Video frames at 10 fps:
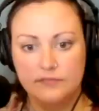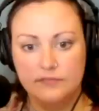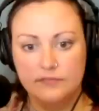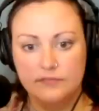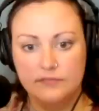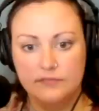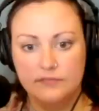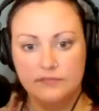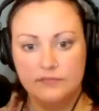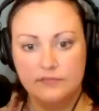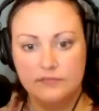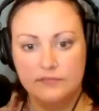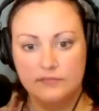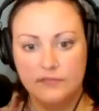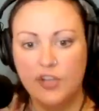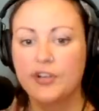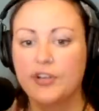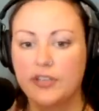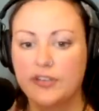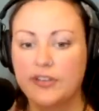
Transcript: a it ended up being you're,